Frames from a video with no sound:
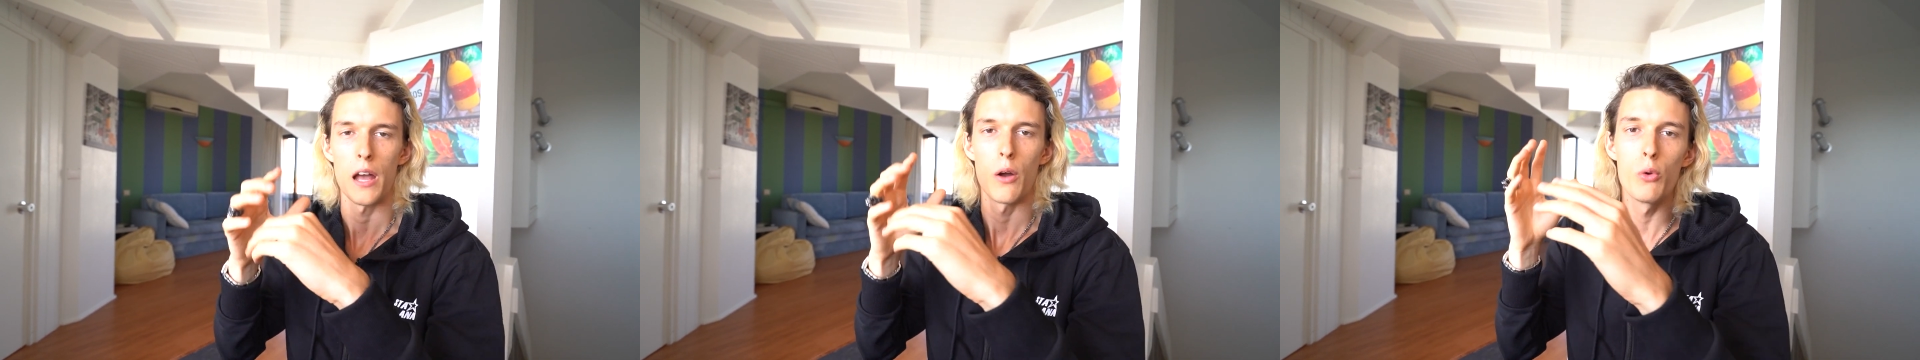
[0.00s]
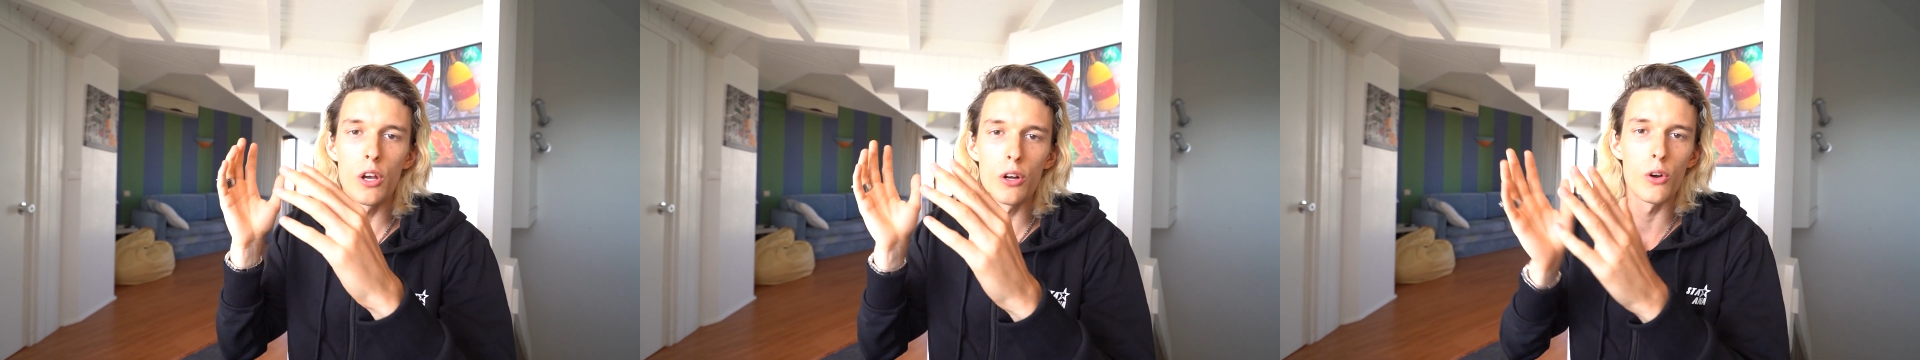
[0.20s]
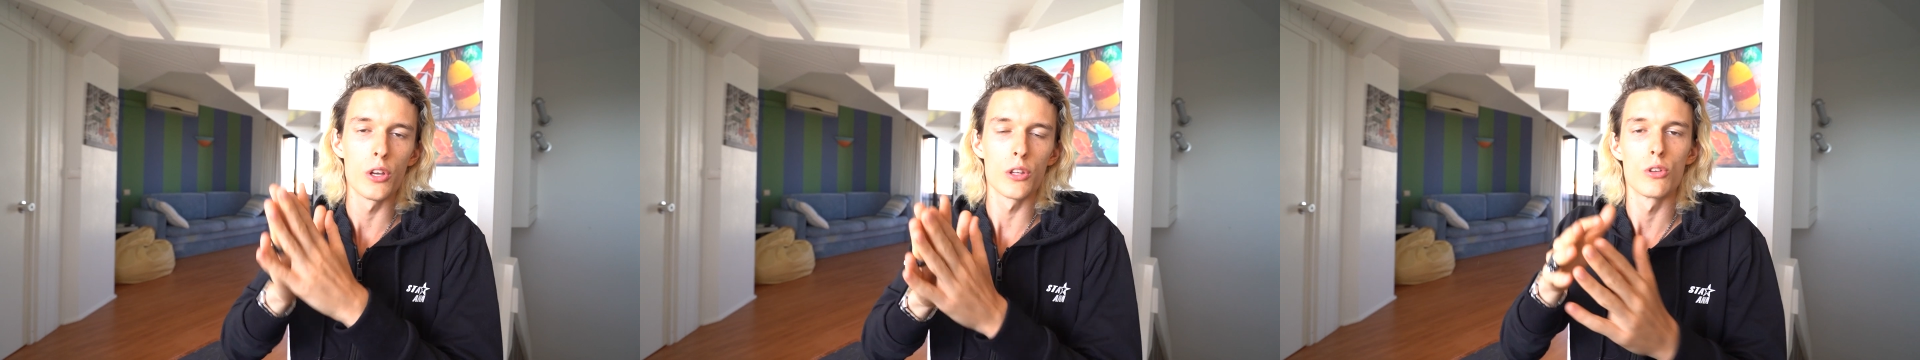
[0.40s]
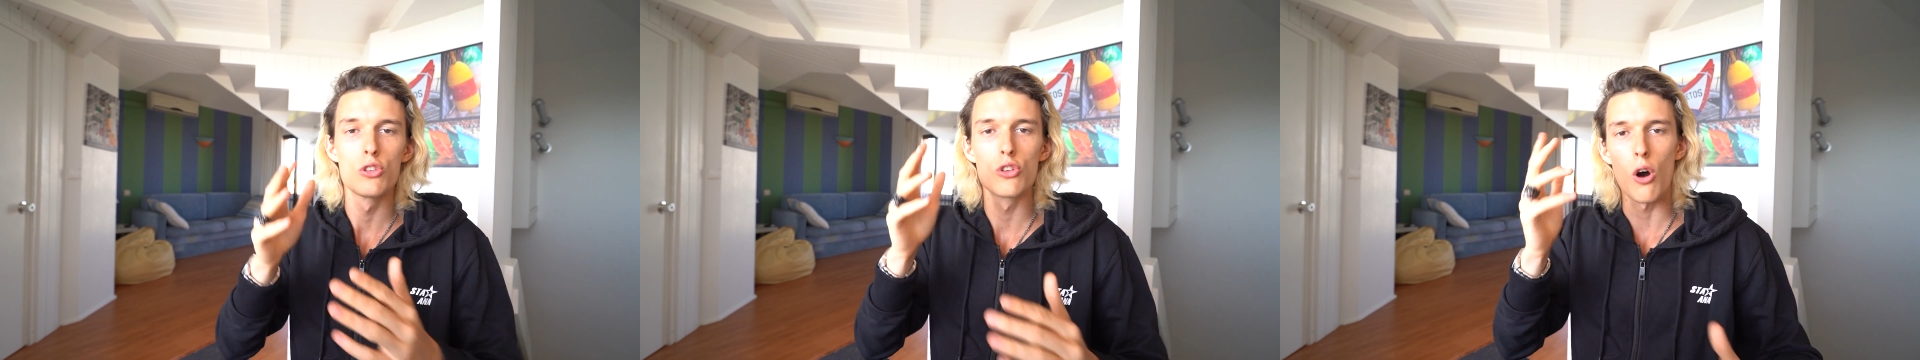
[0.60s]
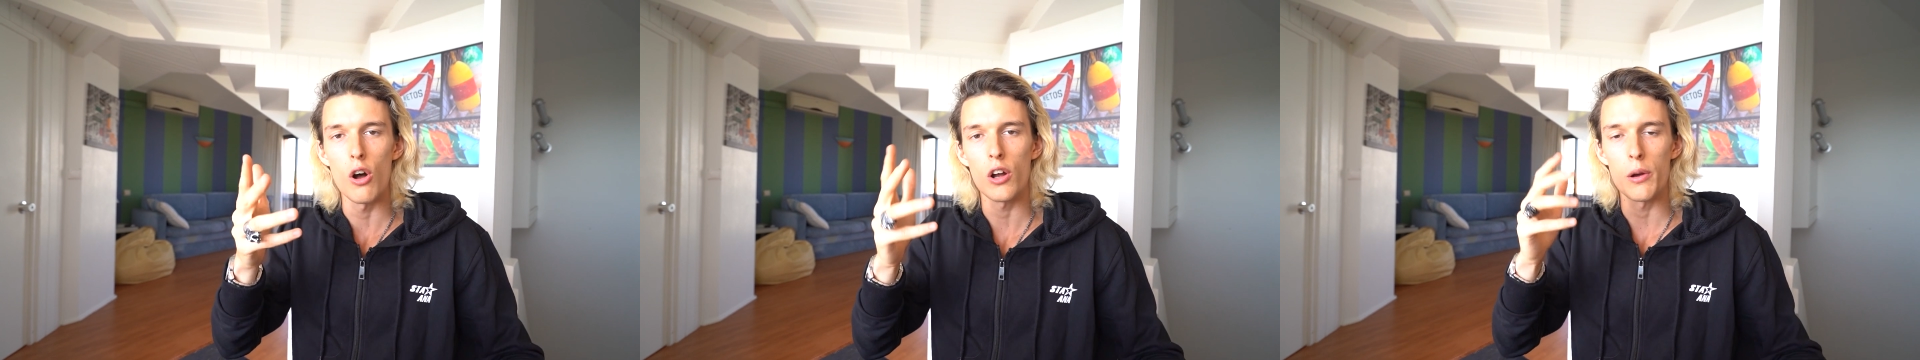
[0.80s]
And we are going to
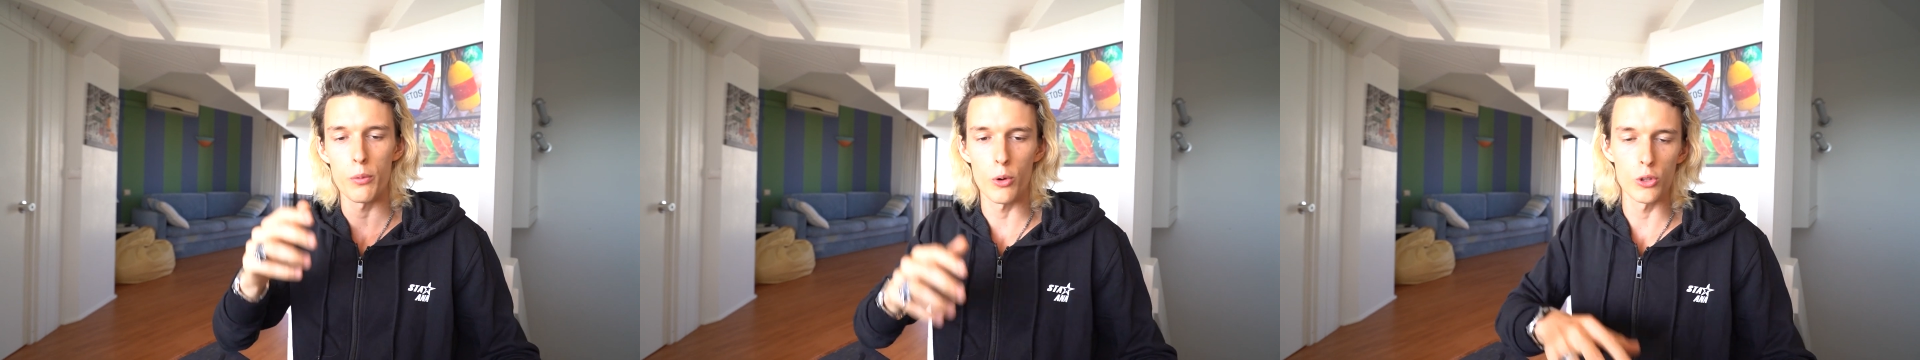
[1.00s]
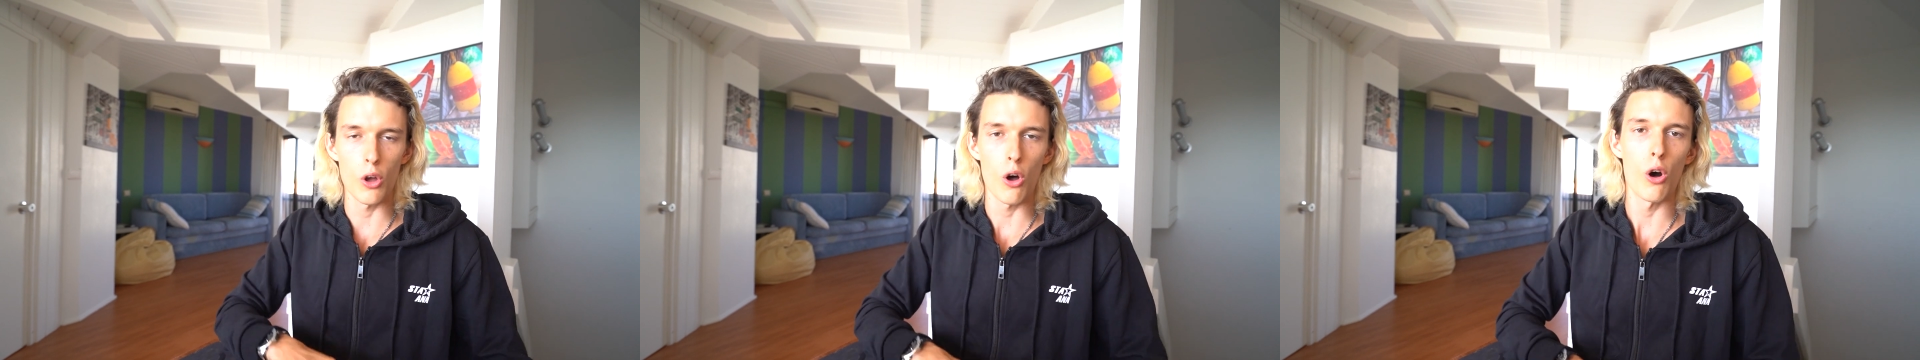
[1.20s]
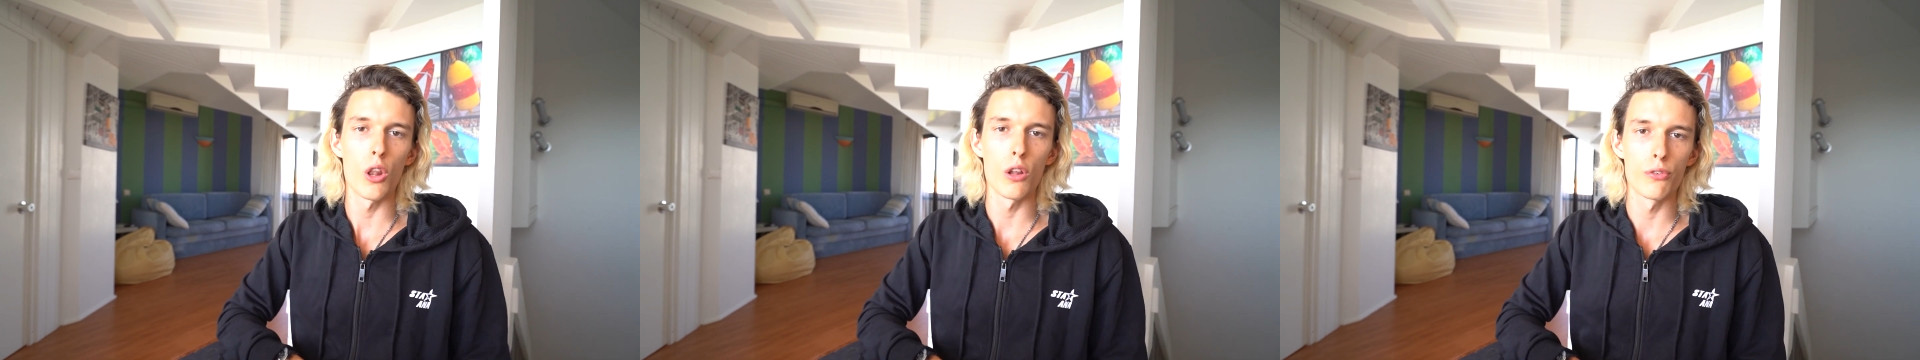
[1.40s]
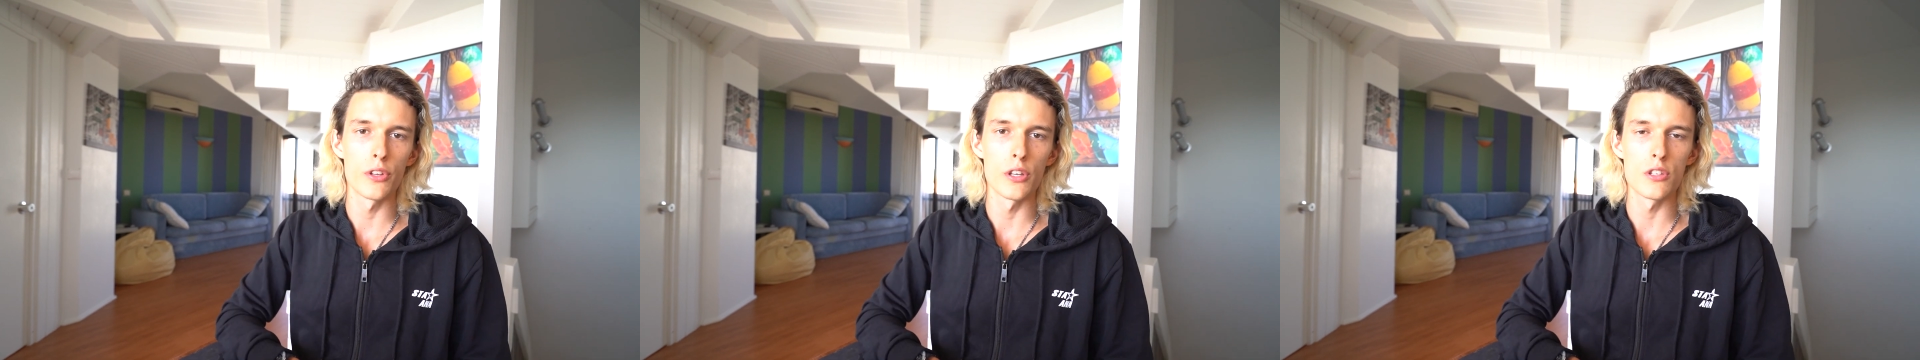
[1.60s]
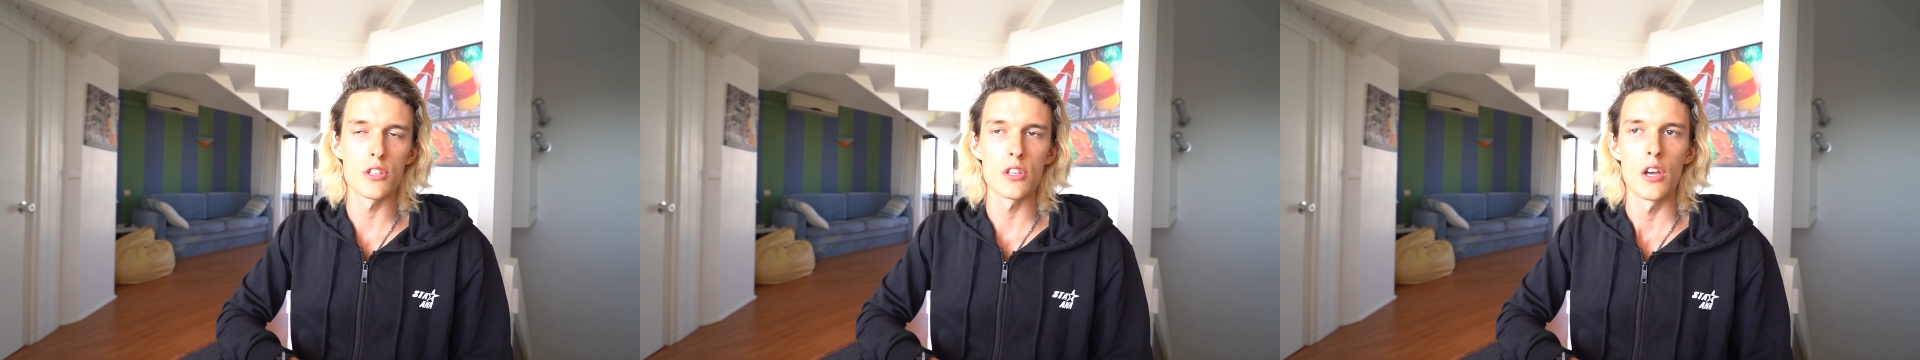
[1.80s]
talk about all of
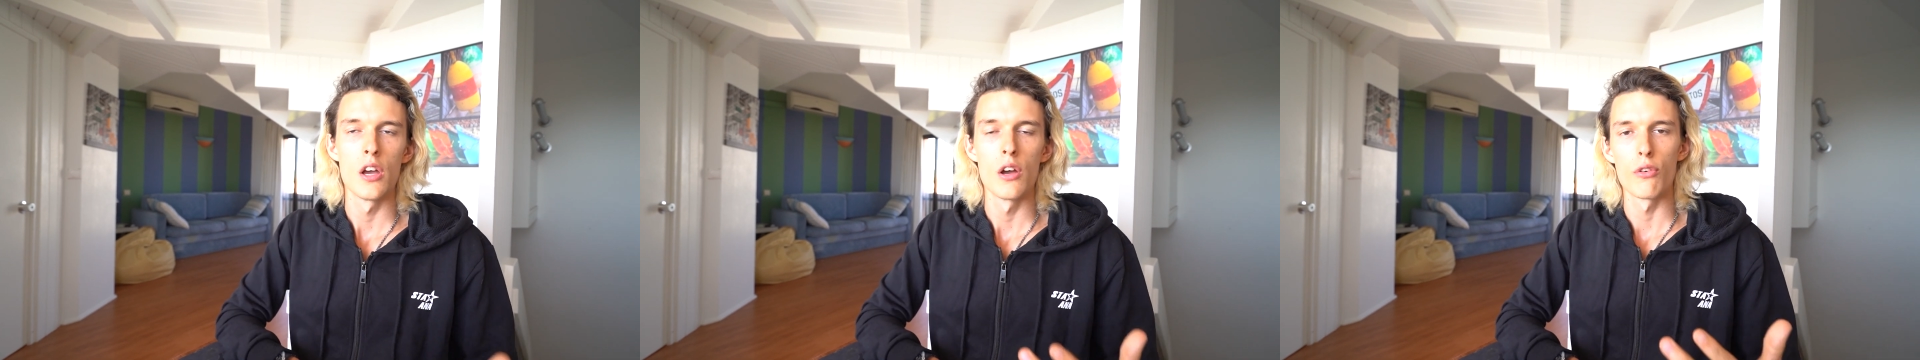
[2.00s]
this